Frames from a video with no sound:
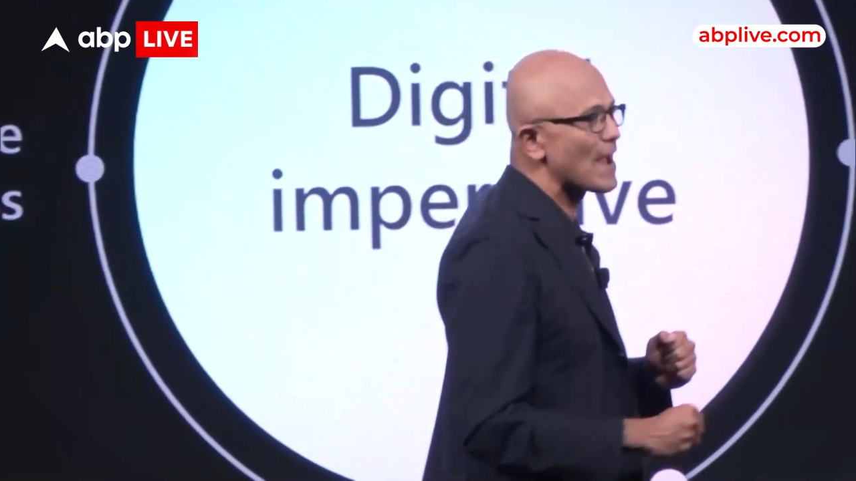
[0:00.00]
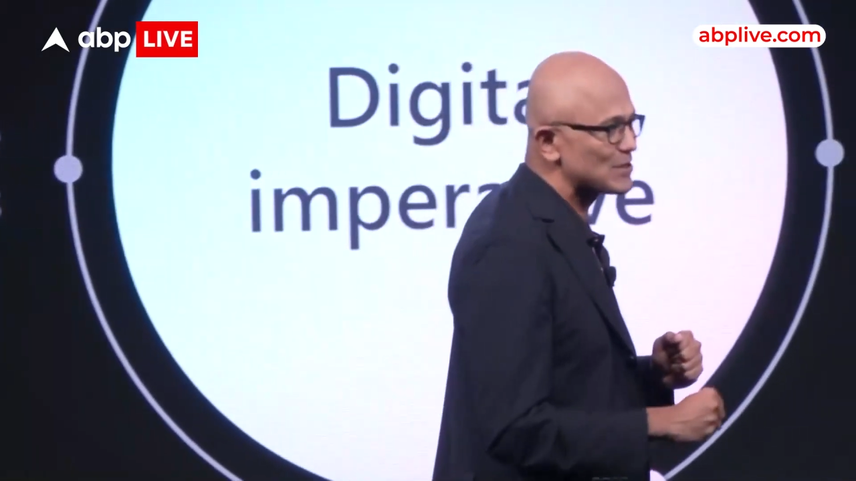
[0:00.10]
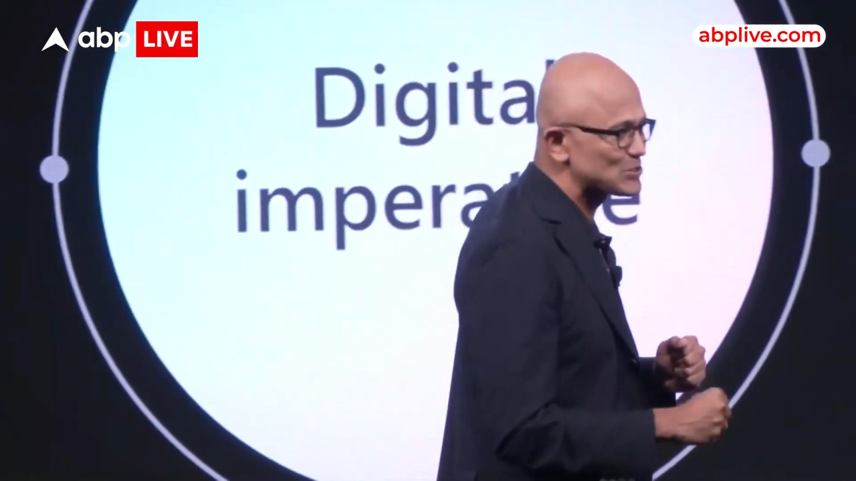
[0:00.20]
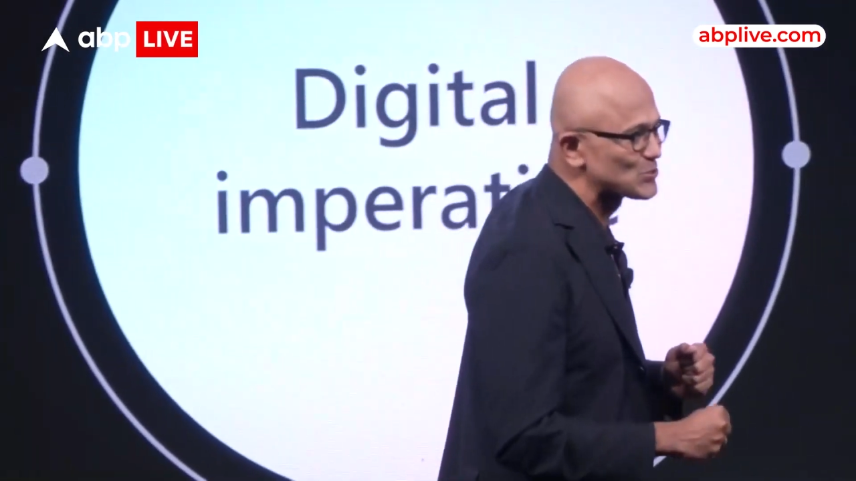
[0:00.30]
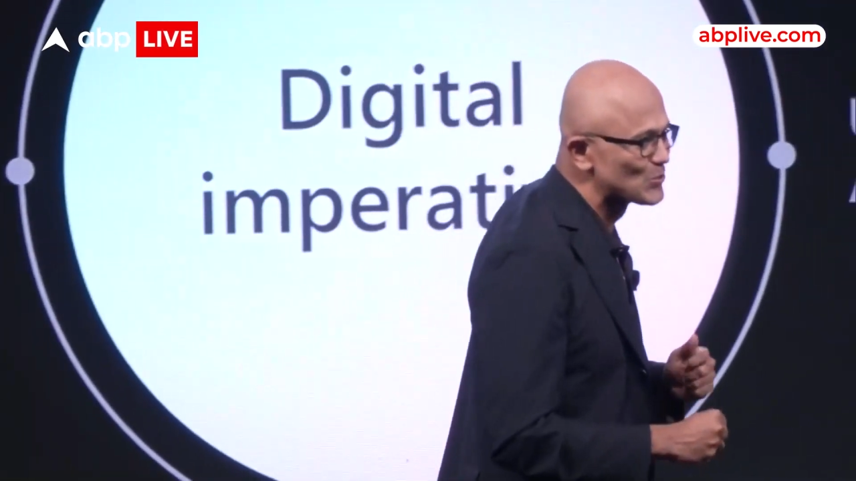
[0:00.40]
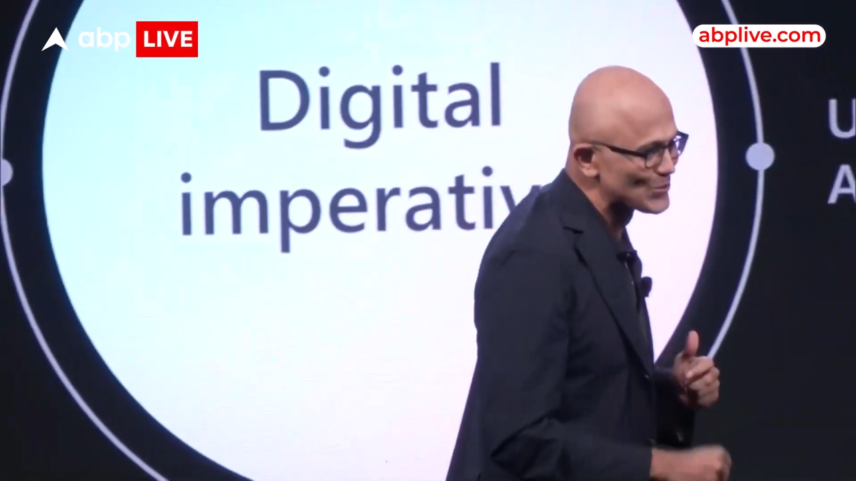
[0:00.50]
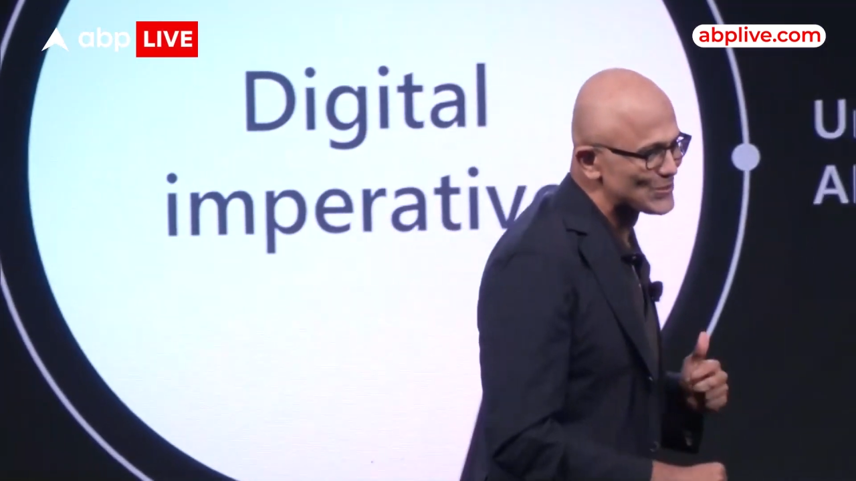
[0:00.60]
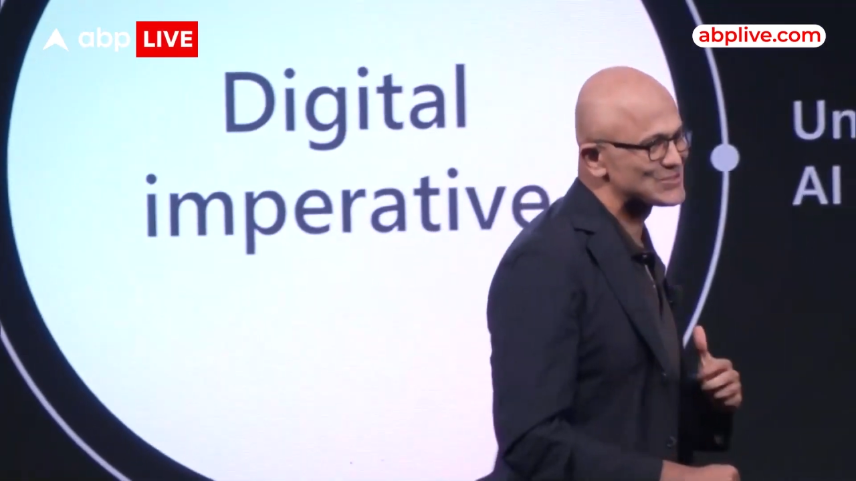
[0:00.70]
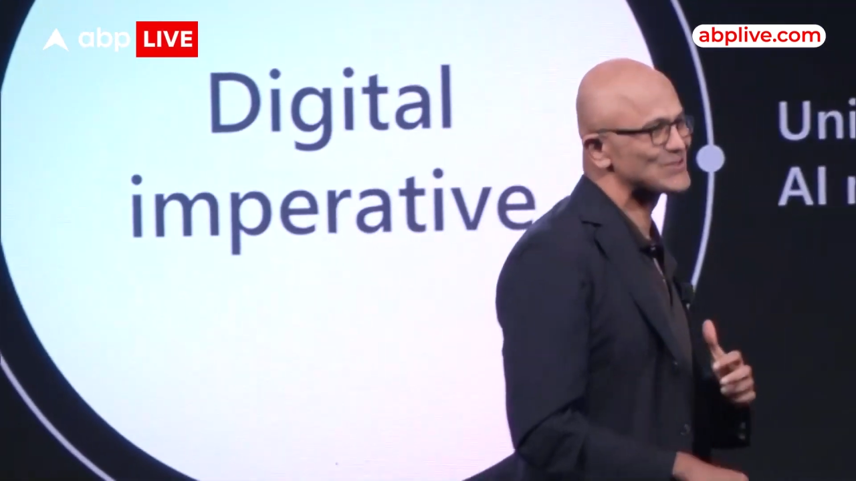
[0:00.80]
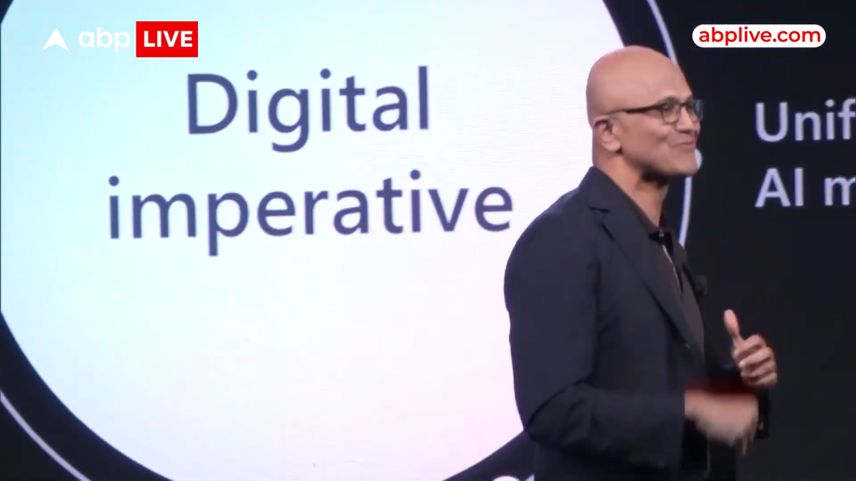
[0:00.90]
better
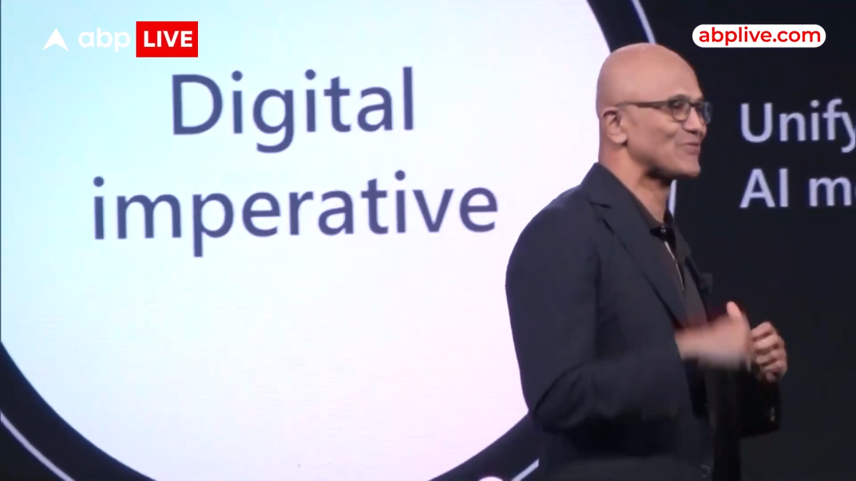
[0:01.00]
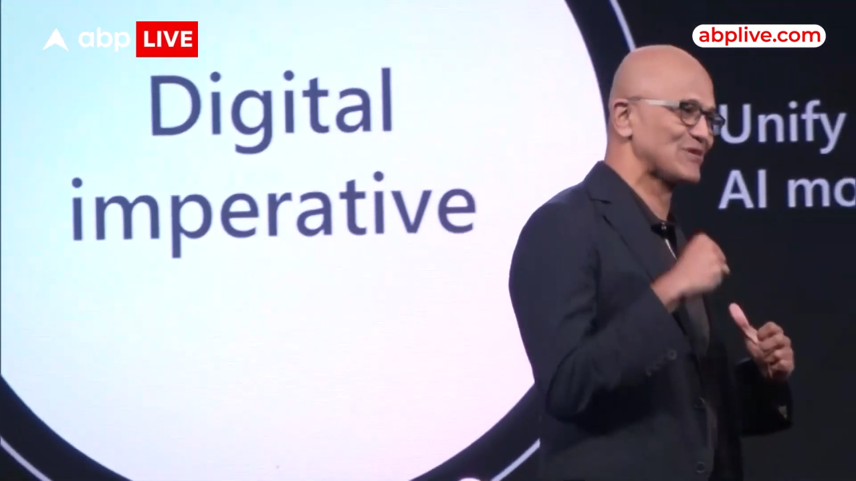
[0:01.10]
tools for